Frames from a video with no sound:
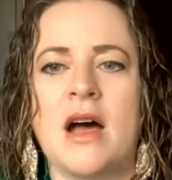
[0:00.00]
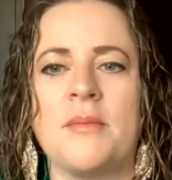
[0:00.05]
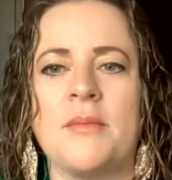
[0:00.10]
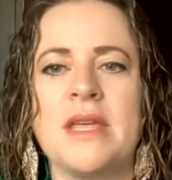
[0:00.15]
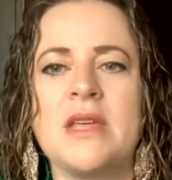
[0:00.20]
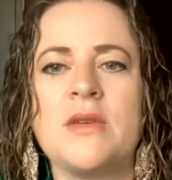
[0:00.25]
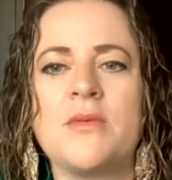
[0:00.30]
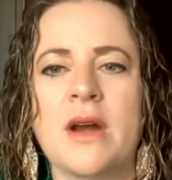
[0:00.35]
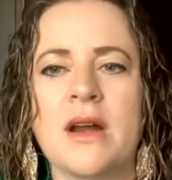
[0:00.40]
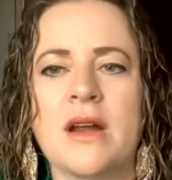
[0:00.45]

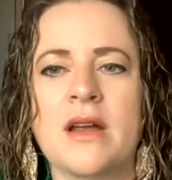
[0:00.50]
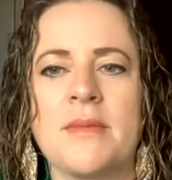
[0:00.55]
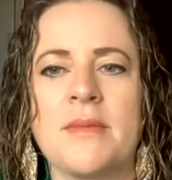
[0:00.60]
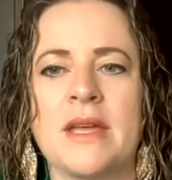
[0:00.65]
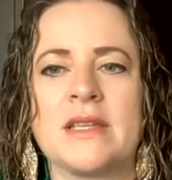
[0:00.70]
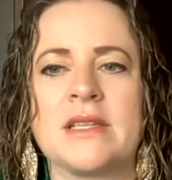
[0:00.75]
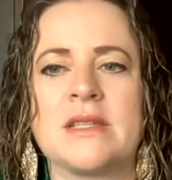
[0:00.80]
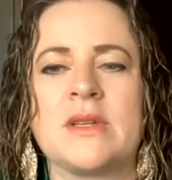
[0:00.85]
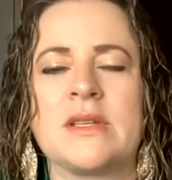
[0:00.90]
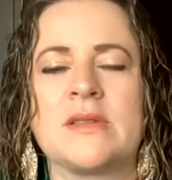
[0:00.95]
He
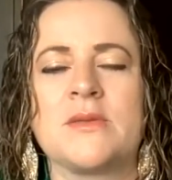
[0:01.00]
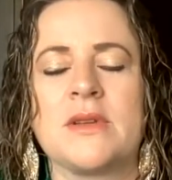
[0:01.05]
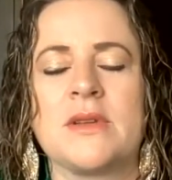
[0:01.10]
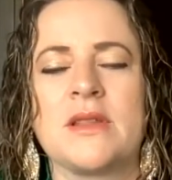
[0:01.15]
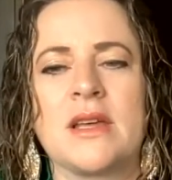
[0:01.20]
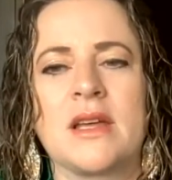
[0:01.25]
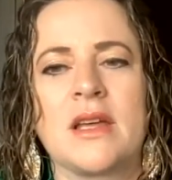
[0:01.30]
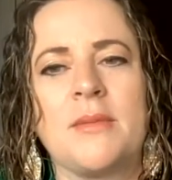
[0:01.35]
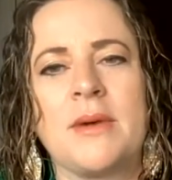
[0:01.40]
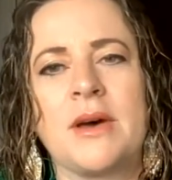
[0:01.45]
recommends, as we
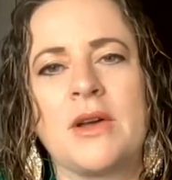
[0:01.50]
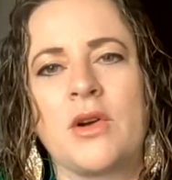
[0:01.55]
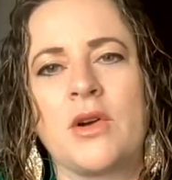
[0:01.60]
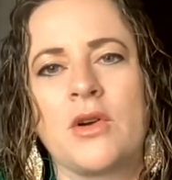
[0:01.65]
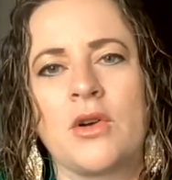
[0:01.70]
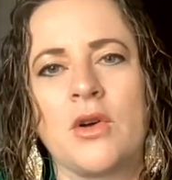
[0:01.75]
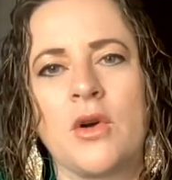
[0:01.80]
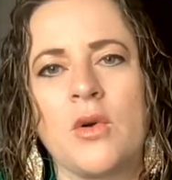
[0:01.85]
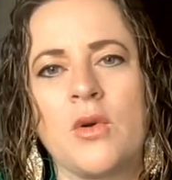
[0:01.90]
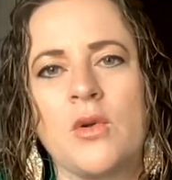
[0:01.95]
think about our
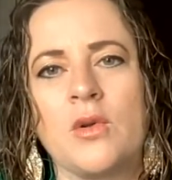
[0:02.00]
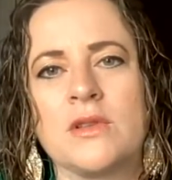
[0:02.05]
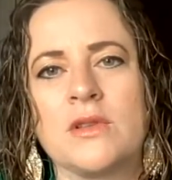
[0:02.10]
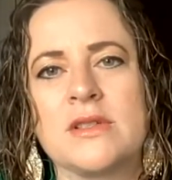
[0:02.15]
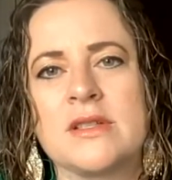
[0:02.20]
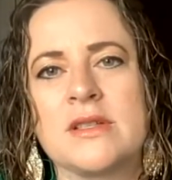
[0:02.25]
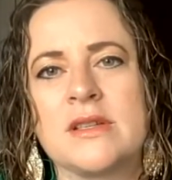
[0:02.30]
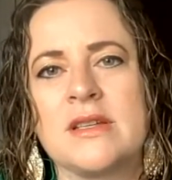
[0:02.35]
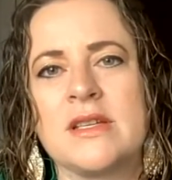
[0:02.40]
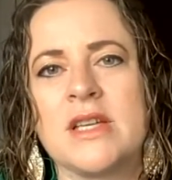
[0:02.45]

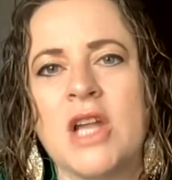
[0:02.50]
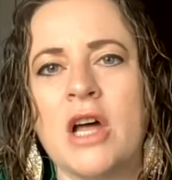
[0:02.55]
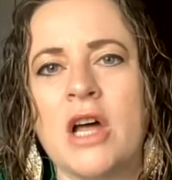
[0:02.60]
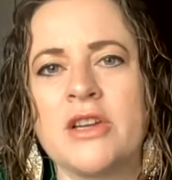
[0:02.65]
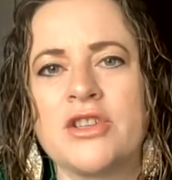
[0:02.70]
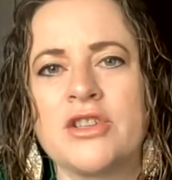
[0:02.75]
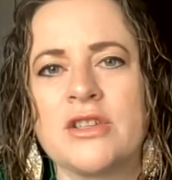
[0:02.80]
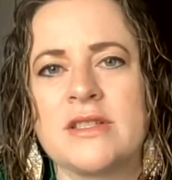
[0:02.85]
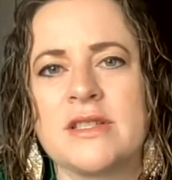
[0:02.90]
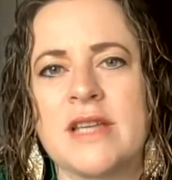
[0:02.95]
goals,
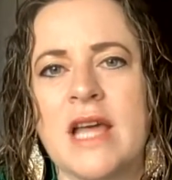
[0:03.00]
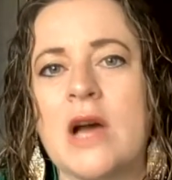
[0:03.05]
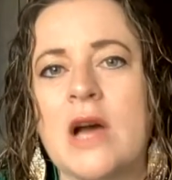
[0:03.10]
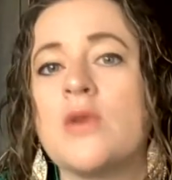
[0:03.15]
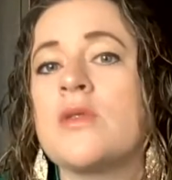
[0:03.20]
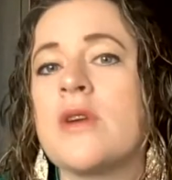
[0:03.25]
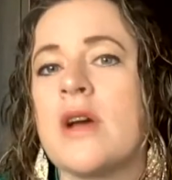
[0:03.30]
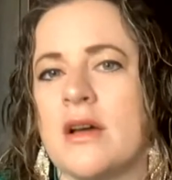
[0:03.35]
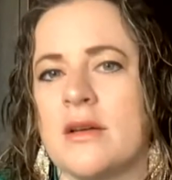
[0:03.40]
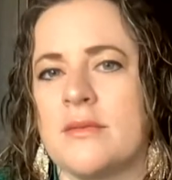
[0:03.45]
not just
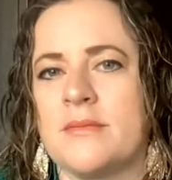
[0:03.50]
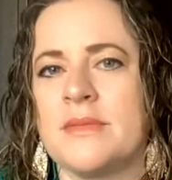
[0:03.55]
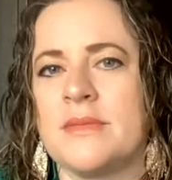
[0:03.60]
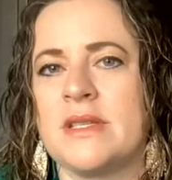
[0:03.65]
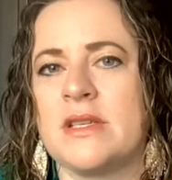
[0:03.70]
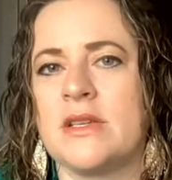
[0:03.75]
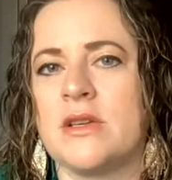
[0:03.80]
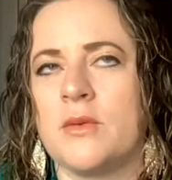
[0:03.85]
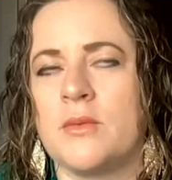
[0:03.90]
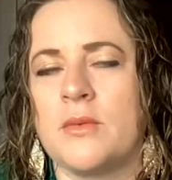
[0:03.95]
outcomes.
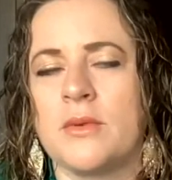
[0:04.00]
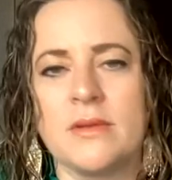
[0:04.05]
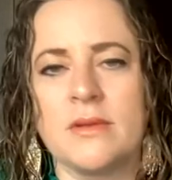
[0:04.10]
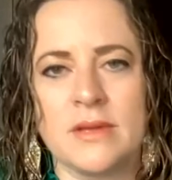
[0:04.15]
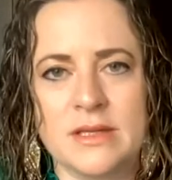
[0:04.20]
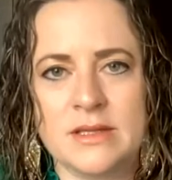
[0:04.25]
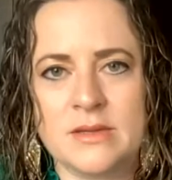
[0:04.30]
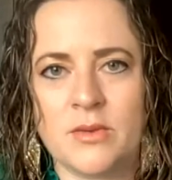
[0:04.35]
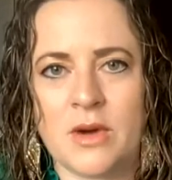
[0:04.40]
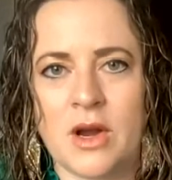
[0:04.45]
In
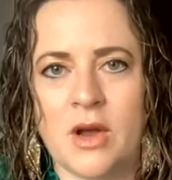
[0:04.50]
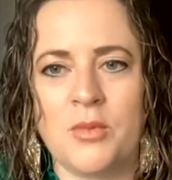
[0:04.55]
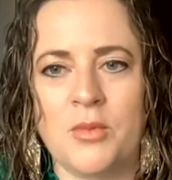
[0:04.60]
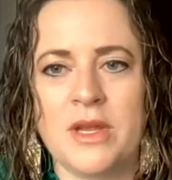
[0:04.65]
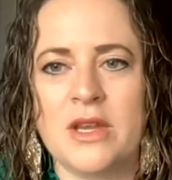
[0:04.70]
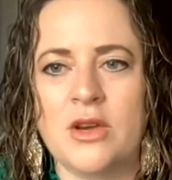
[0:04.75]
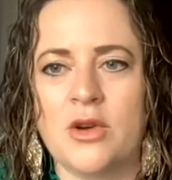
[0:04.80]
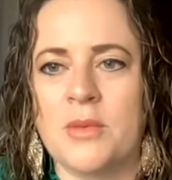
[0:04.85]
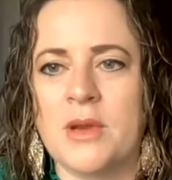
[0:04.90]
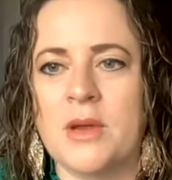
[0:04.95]
this realm, we
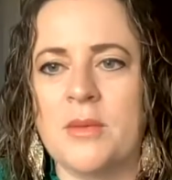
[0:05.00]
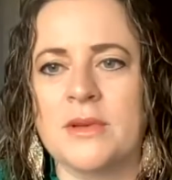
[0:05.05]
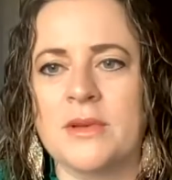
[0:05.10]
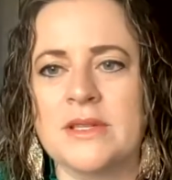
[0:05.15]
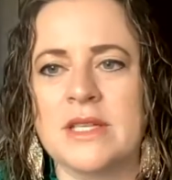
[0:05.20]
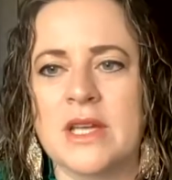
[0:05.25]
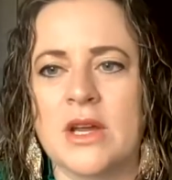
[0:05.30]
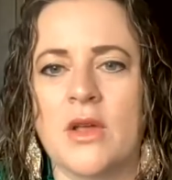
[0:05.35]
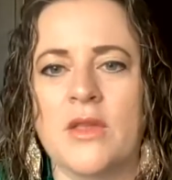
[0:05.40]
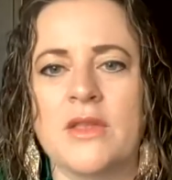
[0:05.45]
hear people
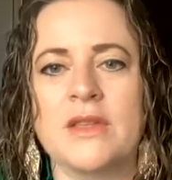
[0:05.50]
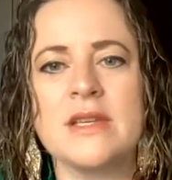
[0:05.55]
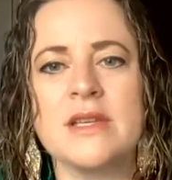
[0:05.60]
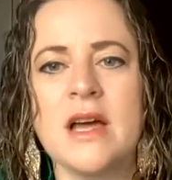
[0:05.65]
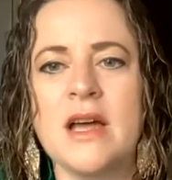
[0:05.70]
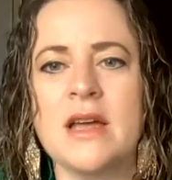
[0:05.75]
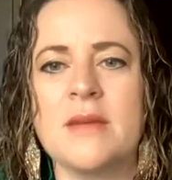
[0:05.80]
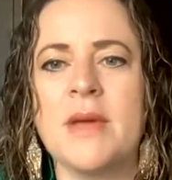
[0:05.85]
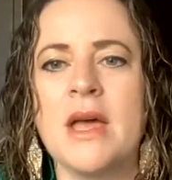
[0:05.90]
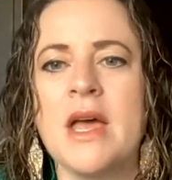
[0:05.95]
say all the
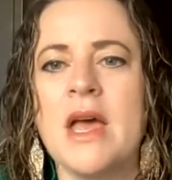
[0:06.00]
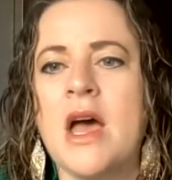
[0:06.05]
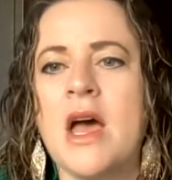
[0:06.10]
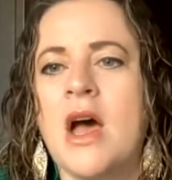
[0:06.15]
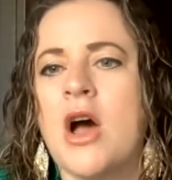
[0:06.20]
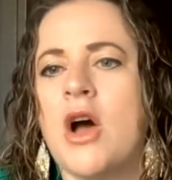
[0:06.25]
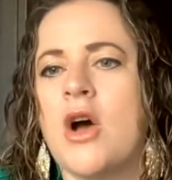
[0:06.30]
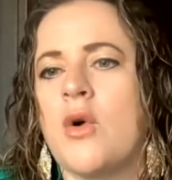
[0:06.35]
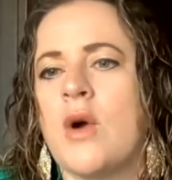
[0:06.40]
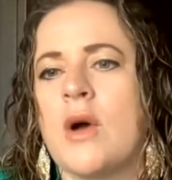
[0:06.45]
time,
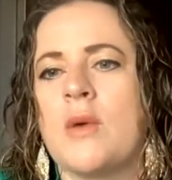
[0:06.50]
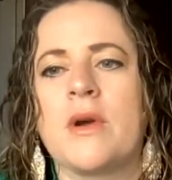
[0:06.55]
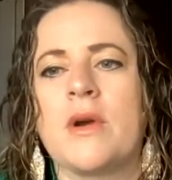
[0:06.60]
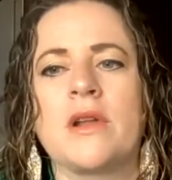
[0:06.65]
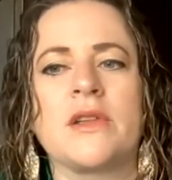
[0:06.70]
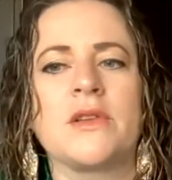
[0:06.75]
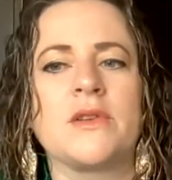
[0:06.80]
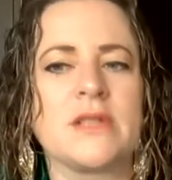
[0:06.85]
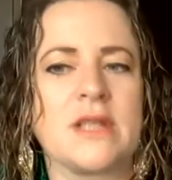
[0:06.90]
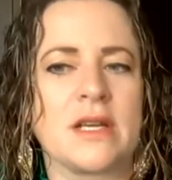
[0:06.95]
oh, I
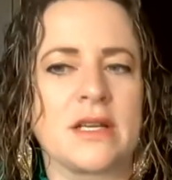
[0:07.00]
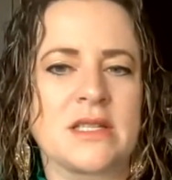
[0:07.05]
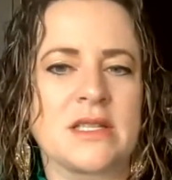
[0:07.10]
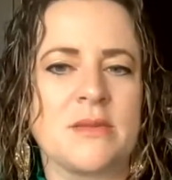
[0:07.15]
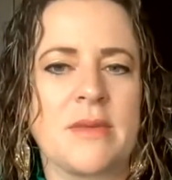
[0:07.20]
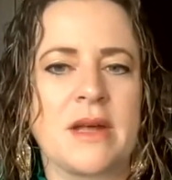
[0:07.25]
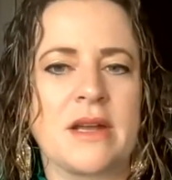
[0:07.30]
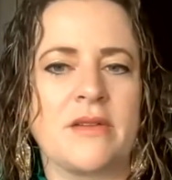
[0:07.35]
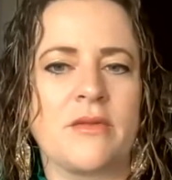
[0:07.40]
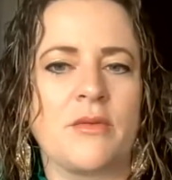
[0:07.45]
want to lose X
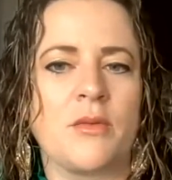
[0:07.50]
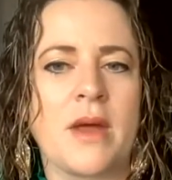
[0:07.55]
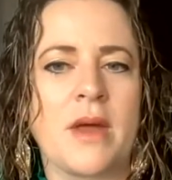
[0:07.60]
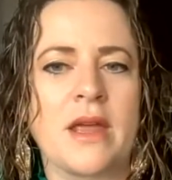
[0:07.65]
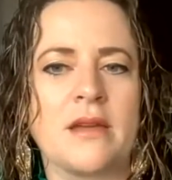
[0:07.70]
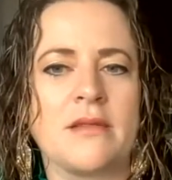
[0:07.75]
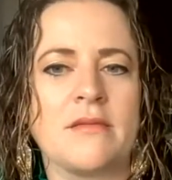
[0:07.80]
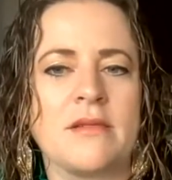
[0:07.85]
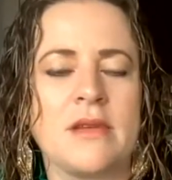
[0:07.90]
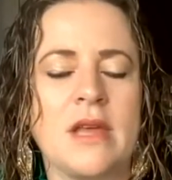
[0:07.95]
amount of
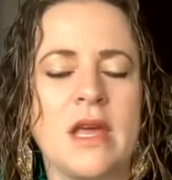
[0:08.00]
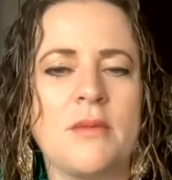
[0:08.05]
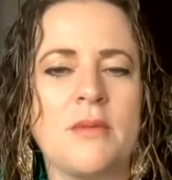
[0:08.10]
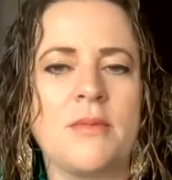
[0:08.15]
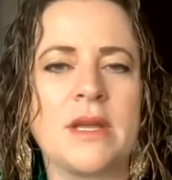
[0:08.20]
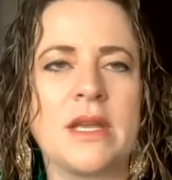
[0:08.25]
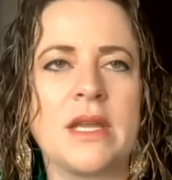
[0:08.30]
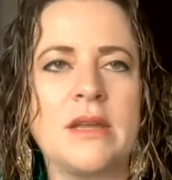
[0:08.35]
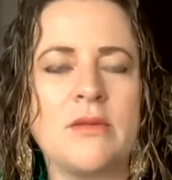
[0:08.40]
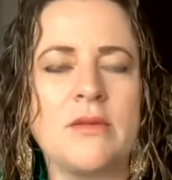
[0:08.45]
weight. But he